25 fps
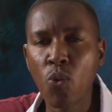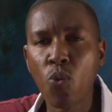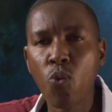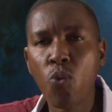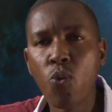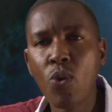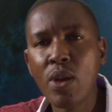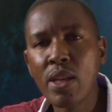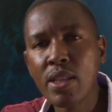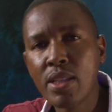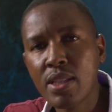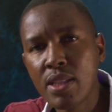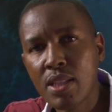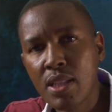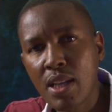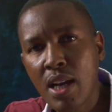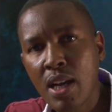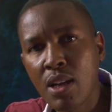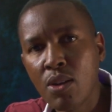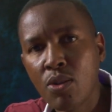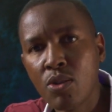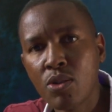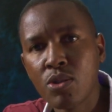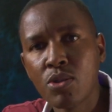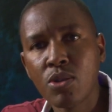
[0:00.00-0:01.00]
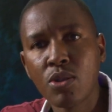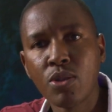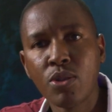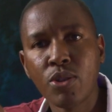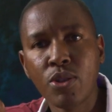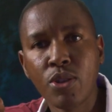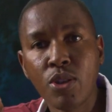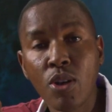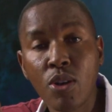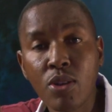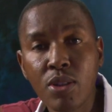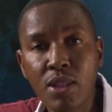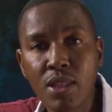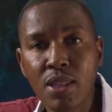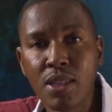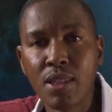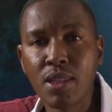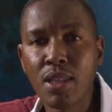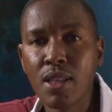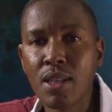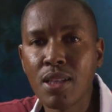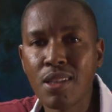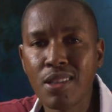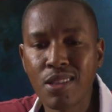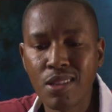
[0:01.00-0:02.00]
which I also don't
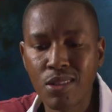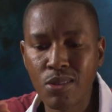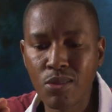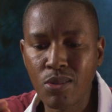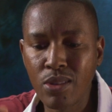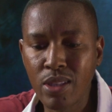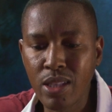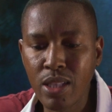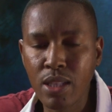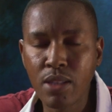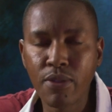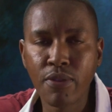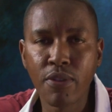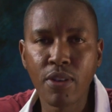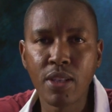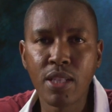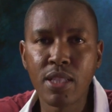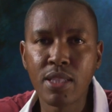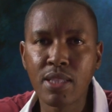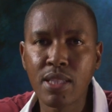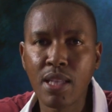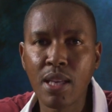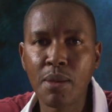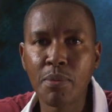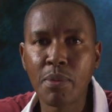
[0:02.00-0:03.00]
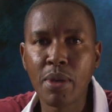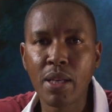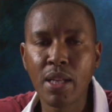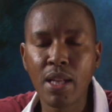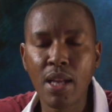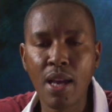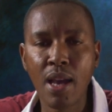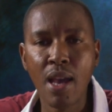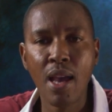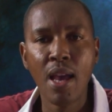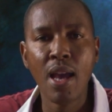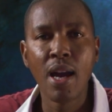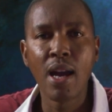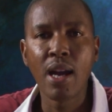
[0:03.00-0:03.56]
think you need for this camera,